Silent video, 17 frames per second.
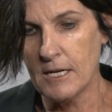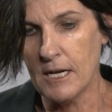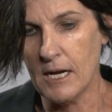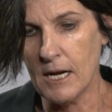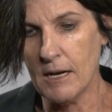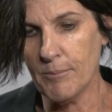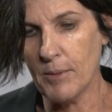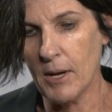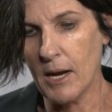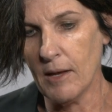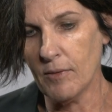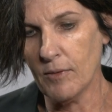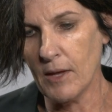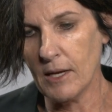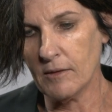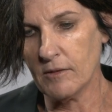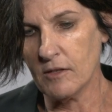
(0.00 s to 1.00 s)
um,
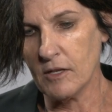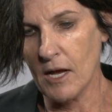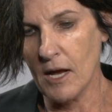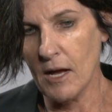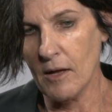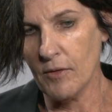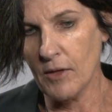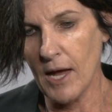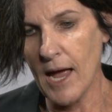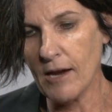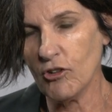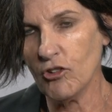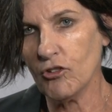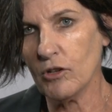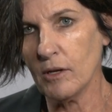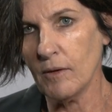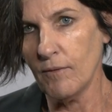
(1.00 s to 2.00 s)
and that uh, they
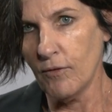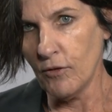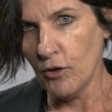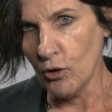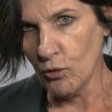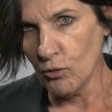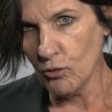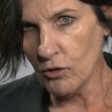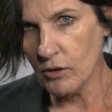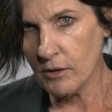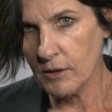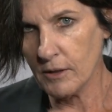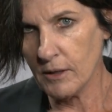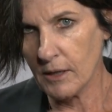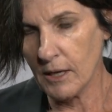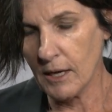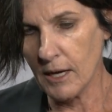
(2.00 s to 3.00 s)
actually viewed
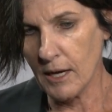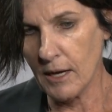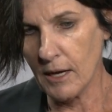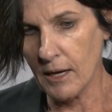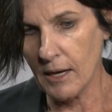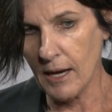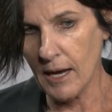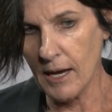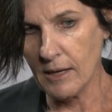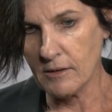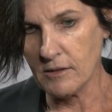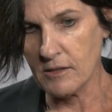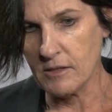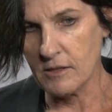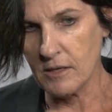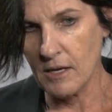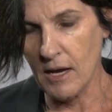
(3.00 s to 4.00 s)
uh,
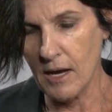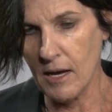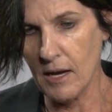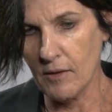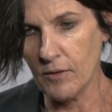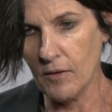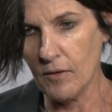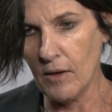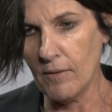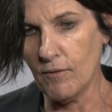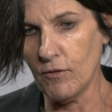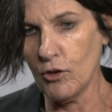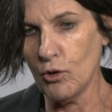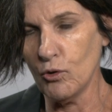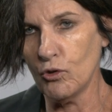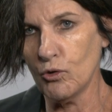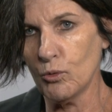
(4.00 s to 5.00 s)
and uh, that they
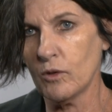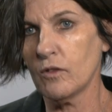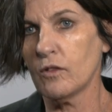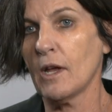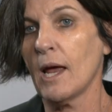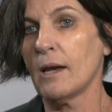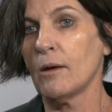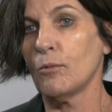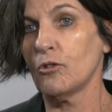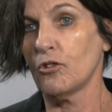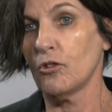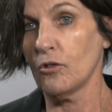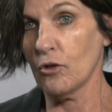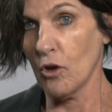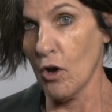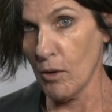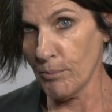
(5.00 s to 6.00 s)
viewed to a standard which
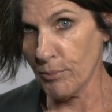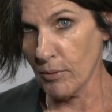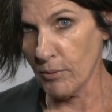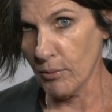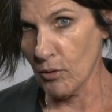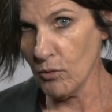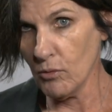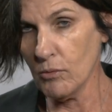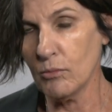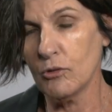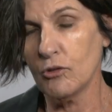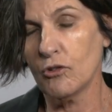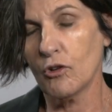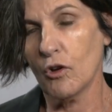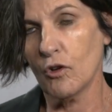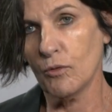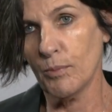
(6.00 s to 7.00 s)
is comparable,
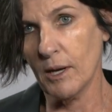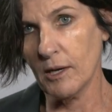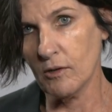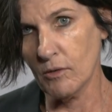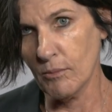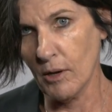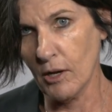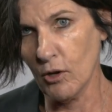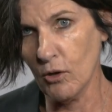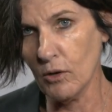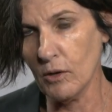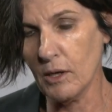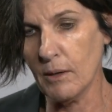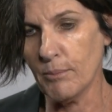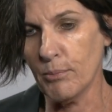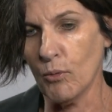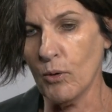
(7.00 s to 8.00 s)
which goes back to my
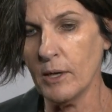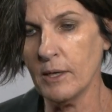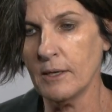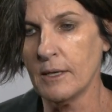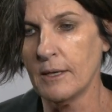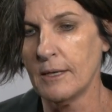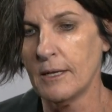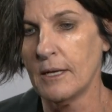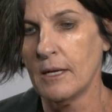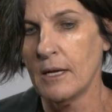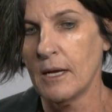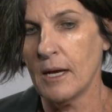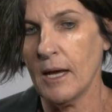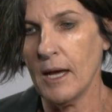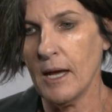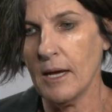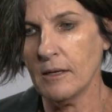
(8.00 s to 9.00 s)
earlier point.
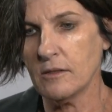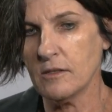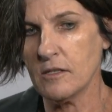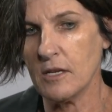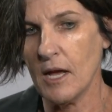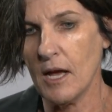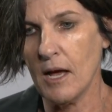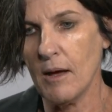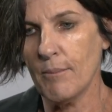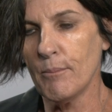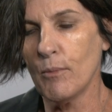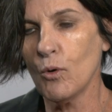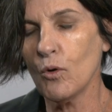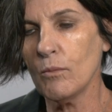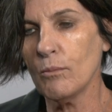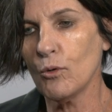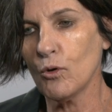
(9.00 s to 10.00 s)
And uh,
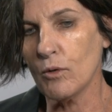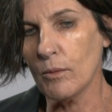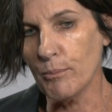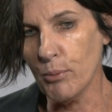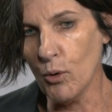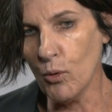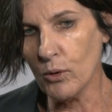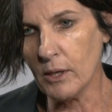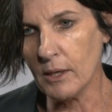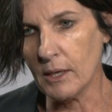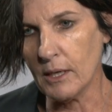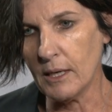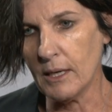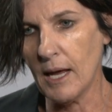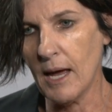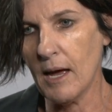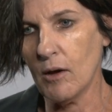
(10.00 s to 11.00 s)
more and more importantly
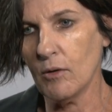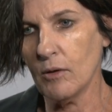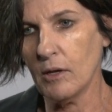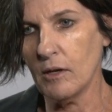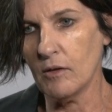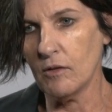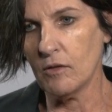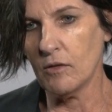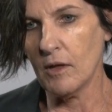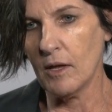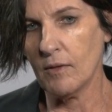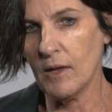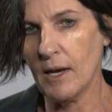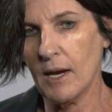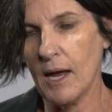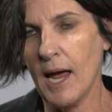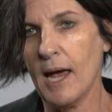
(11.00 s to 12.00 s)
now is that
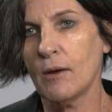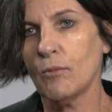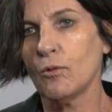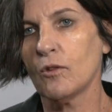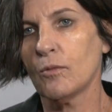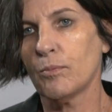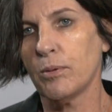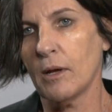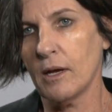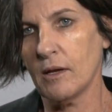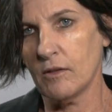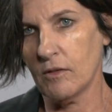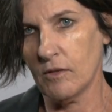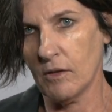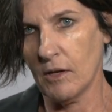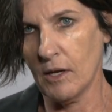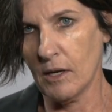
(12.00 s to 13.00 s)
that ad was
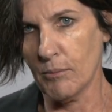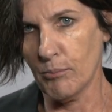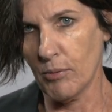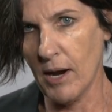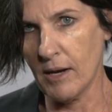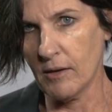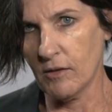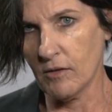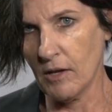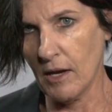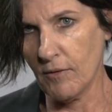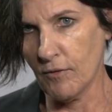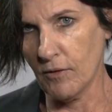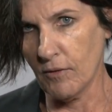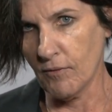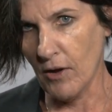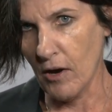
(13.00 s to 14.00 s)
placed in a brand
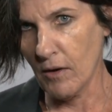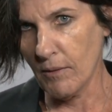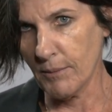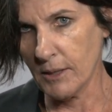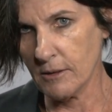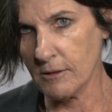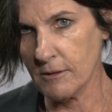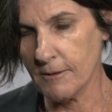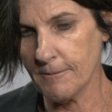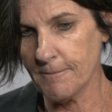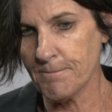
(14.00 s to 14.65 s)
safe environment.